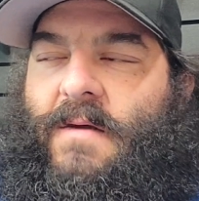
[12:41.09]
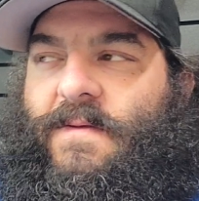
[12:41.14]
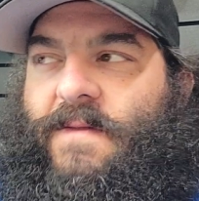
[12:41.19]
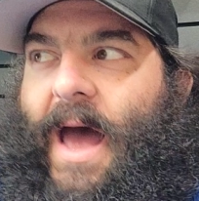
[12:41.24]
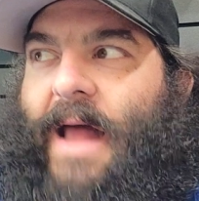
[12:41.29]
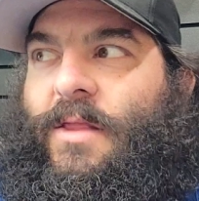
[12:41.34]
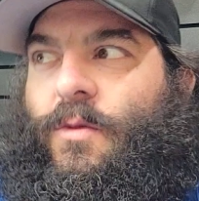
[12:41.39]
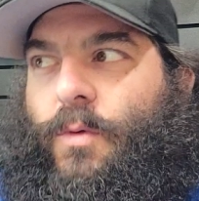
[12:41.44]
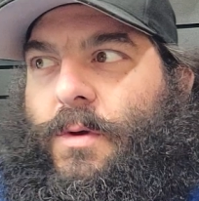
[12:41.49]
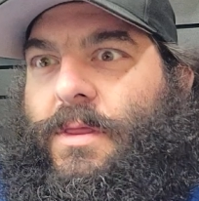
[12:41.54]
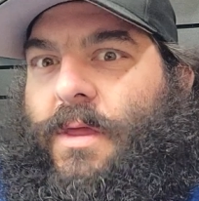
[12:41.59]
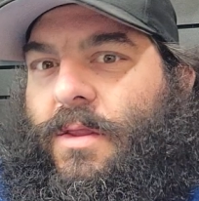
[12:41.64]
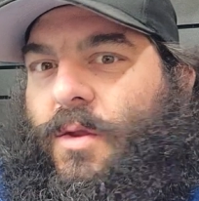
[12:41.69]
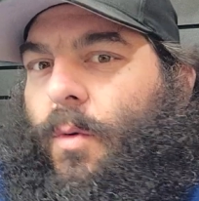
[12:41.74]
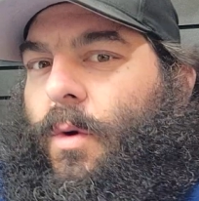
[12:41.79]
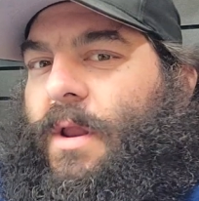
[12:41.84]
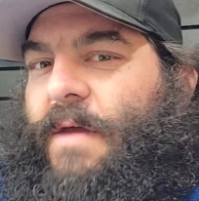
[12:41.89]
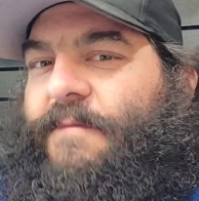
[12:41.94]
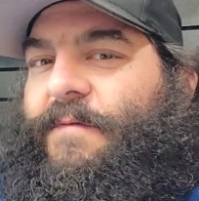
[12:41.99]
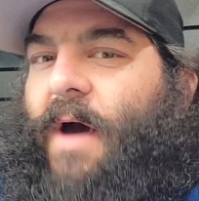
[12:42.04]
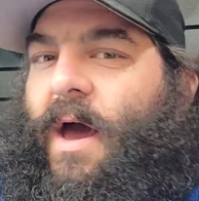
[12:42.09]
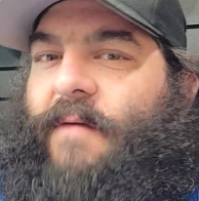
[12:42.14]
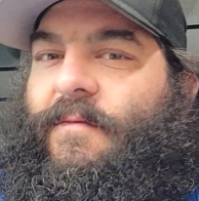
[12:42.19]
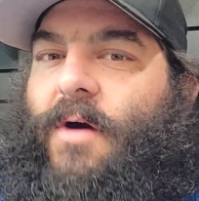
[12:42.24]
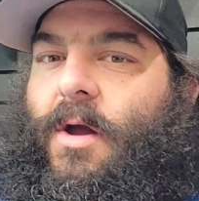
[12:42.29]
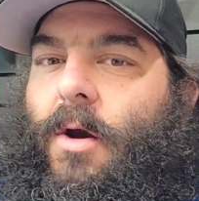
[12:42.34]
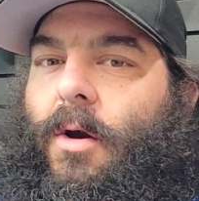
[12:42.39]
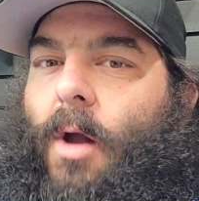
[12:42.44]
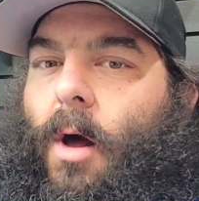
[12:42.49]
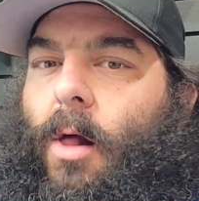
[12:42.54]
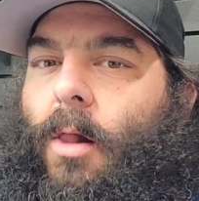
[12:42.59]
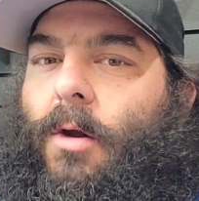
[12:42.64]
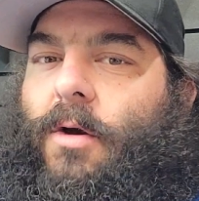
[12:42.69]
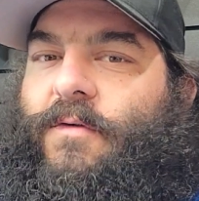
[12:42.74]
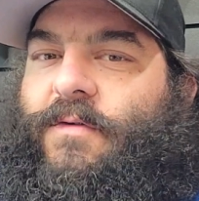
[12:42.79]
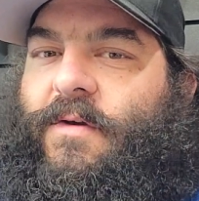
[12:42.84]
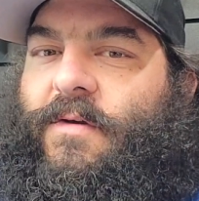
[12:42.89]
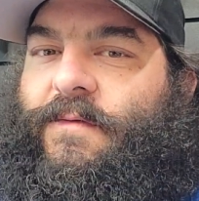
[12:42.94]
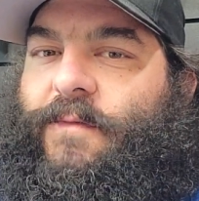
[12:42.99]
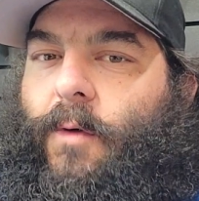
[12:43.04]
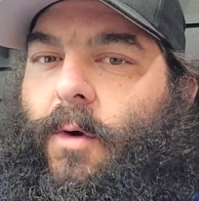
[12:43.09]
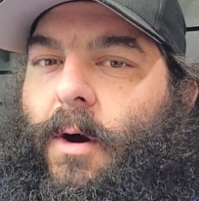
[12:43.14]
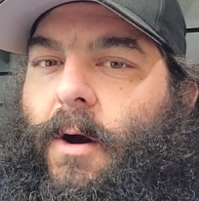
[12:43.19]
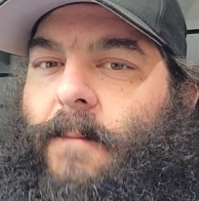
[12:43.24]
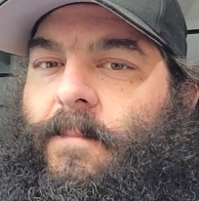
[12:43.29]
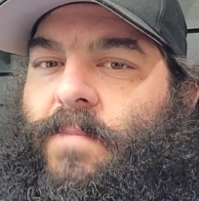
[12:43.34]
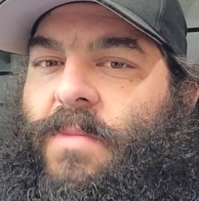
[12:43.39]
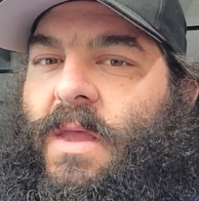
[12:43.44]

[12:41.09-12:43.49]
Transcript: That's what the $2,500 is for.